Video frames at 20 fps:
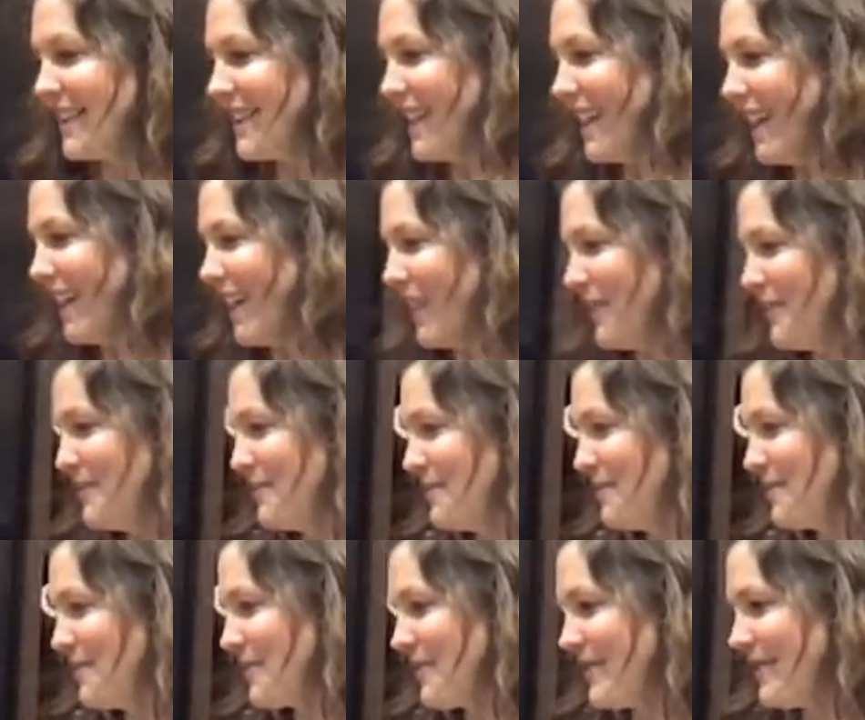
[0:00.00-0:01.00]

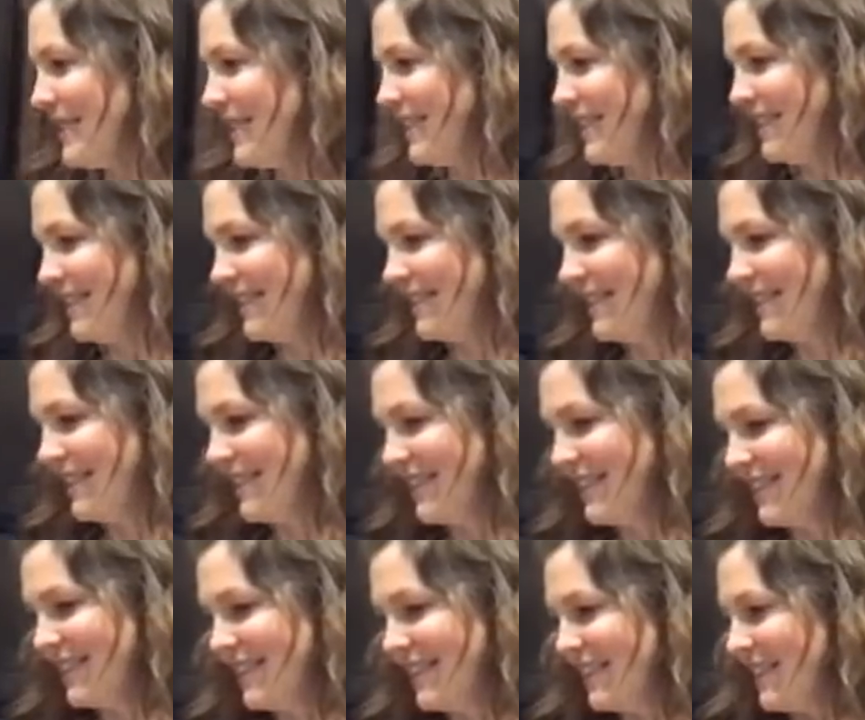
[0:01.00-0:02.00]

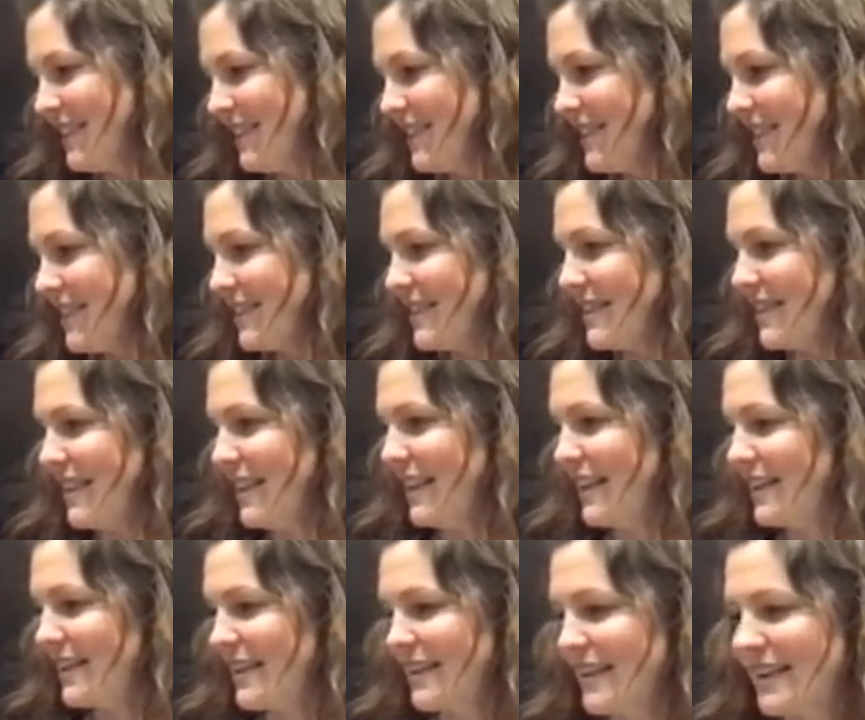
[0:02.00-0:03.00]

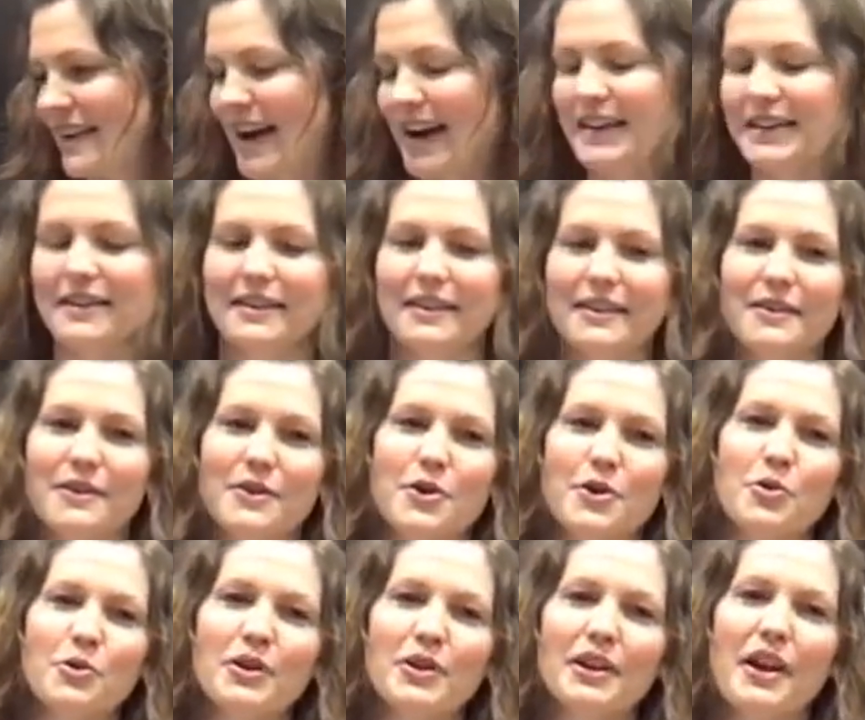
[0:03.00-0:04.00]
kind of
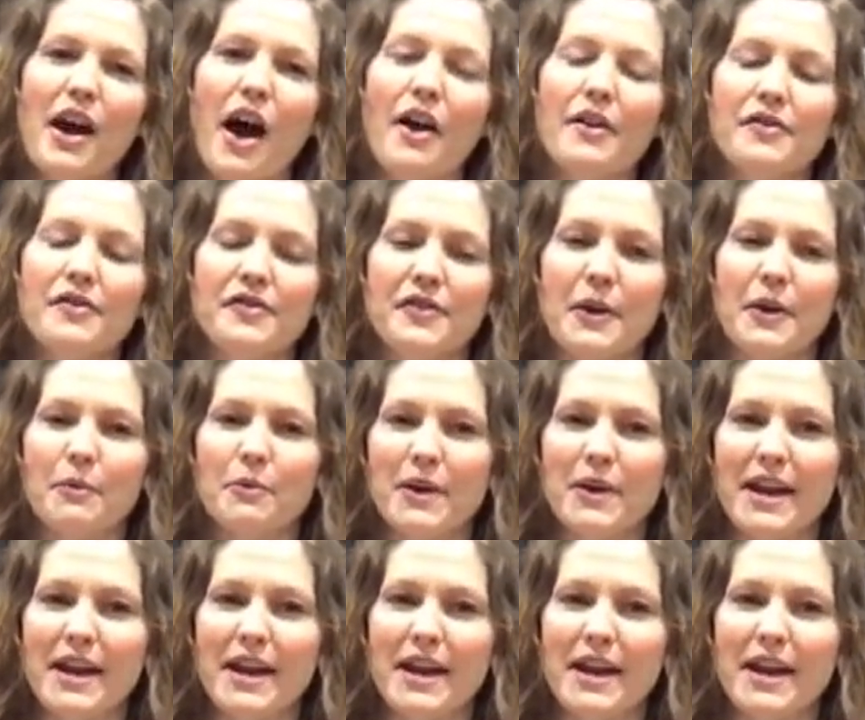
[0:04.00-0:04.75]
cooling off from,